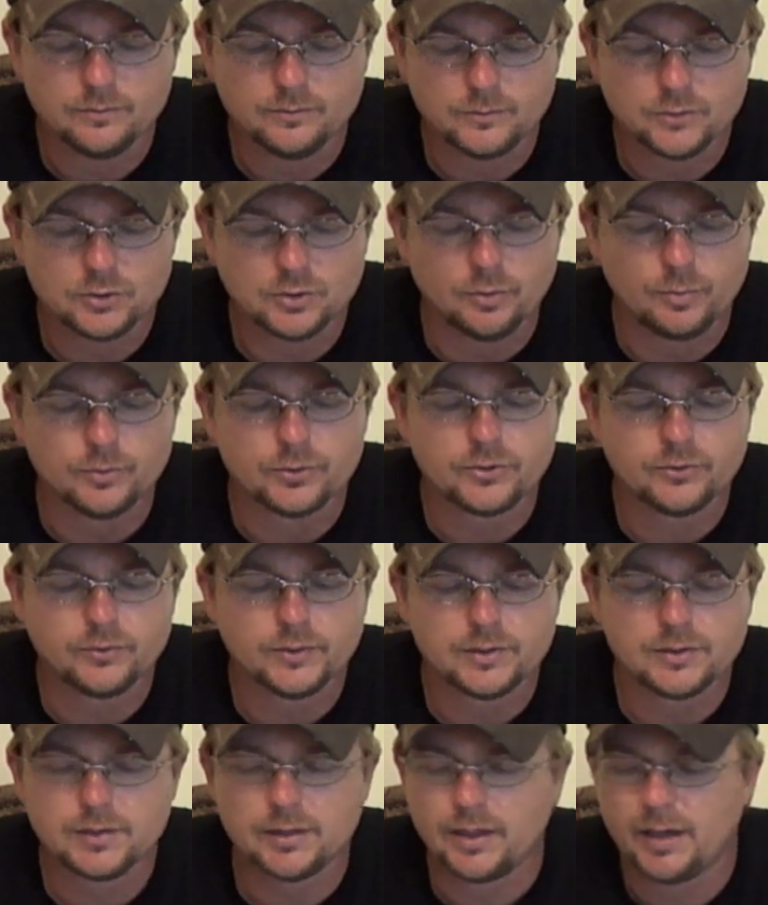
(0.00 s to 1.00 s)
super
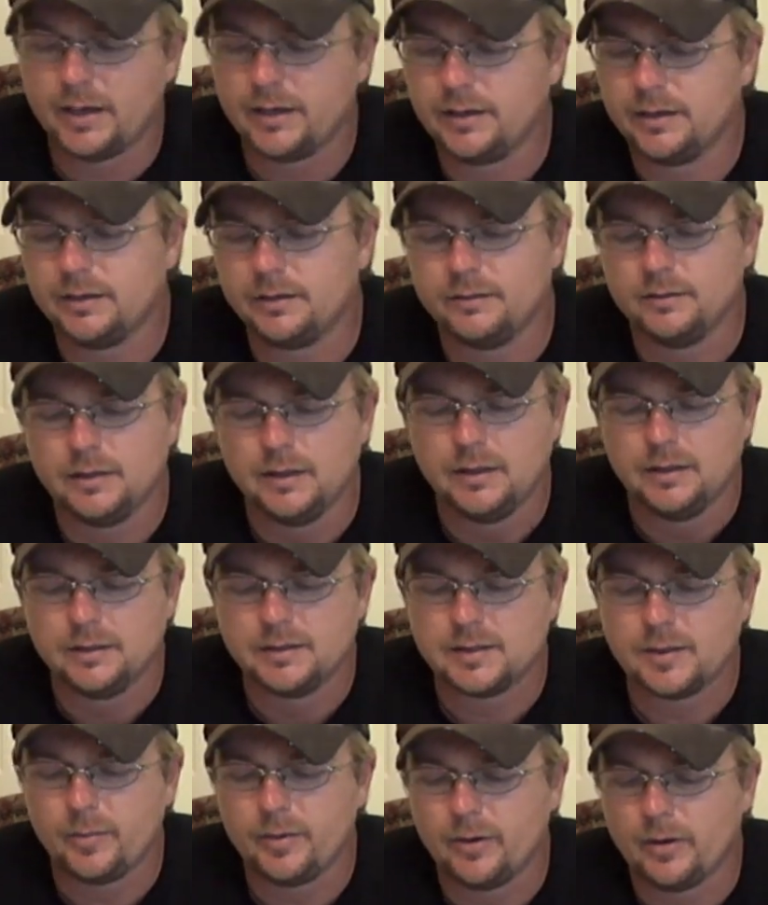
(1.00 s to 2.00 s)
sophisticated
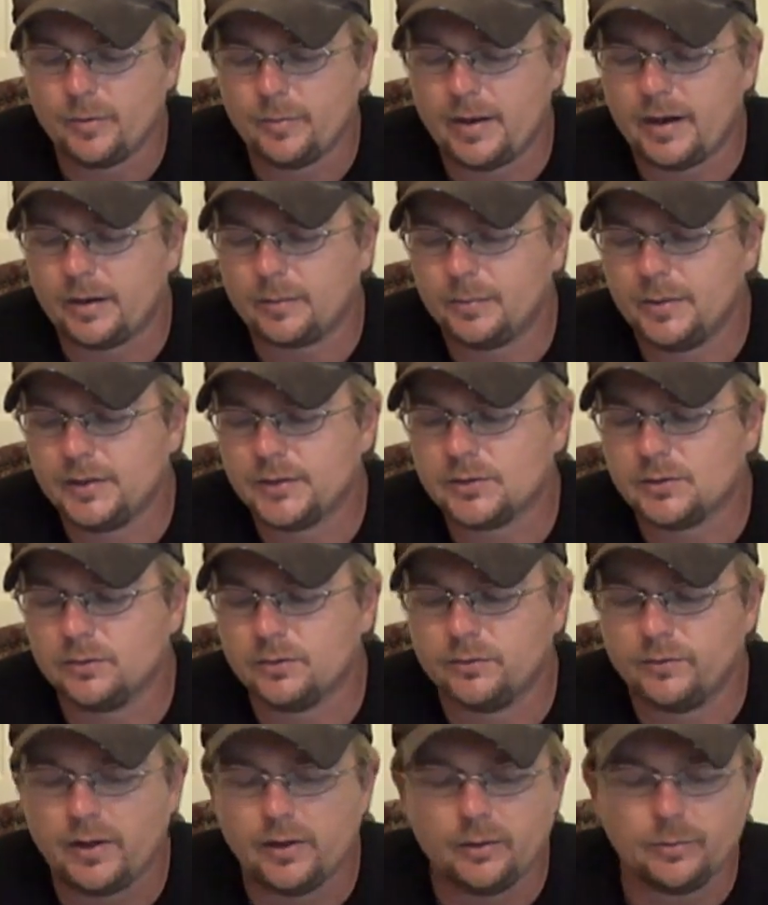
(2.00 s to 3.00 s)
semi-automatic pistol
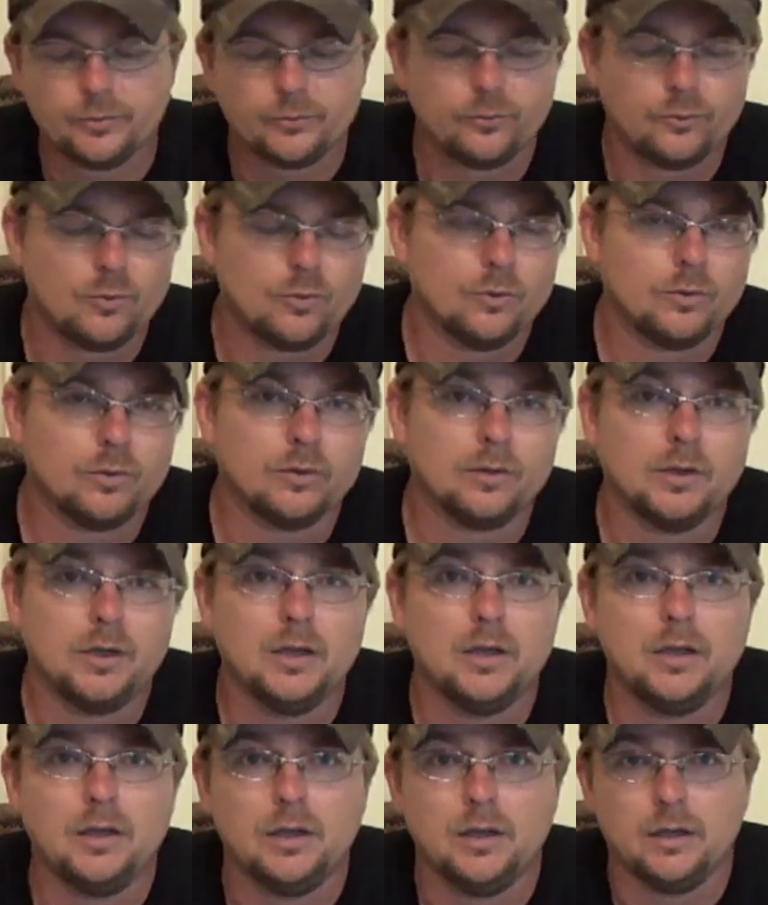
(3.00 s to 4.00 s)
developed for
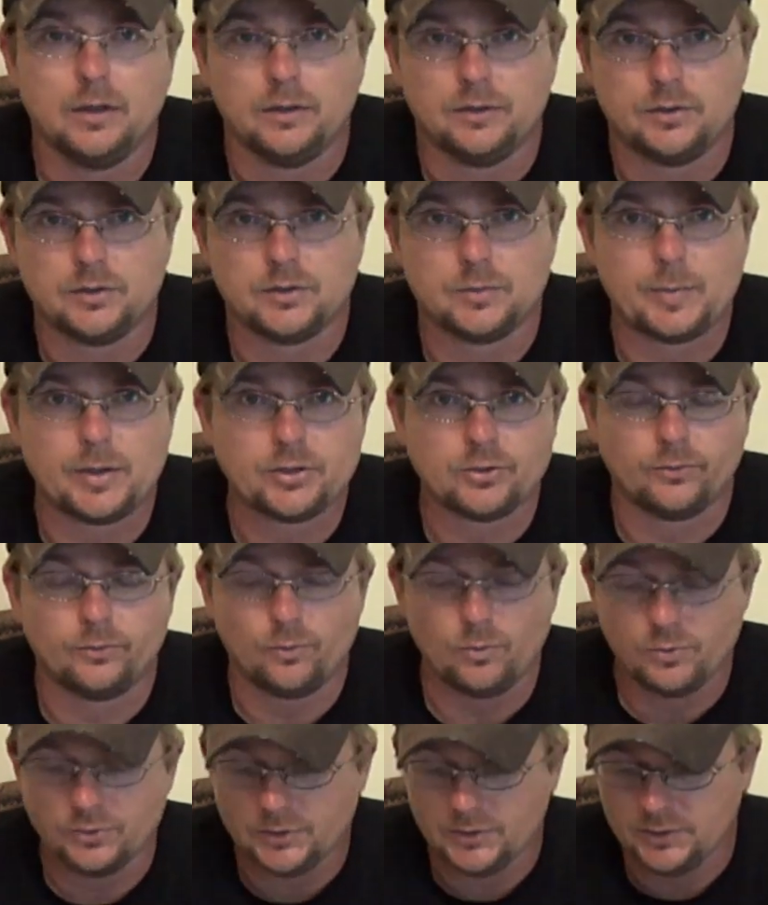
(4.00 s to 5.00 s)
the Special
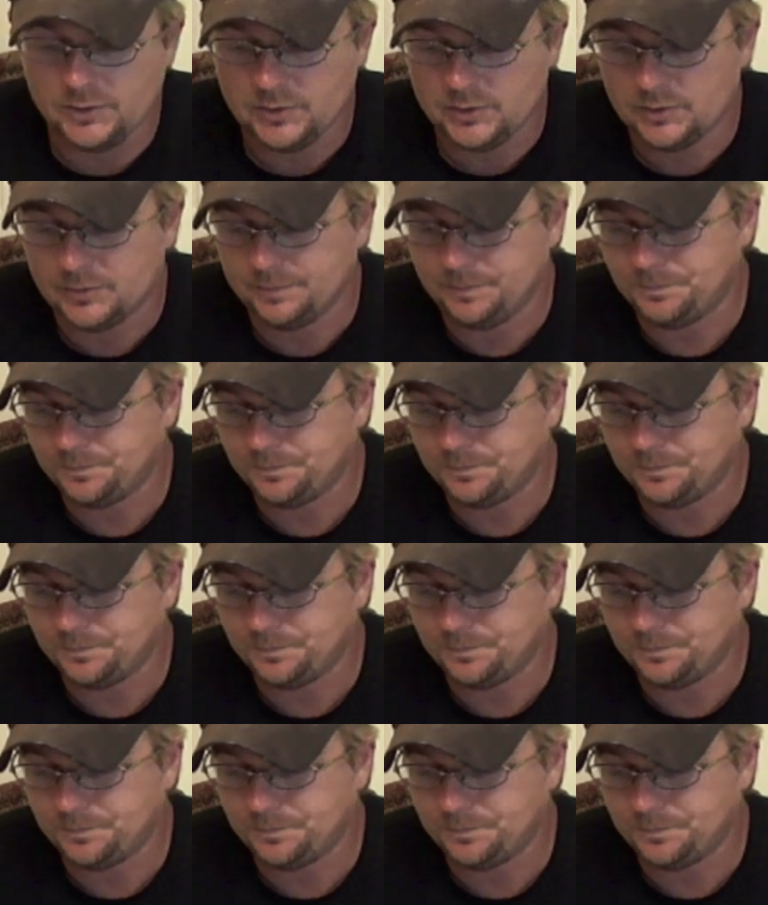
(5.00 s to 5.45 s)
Forces.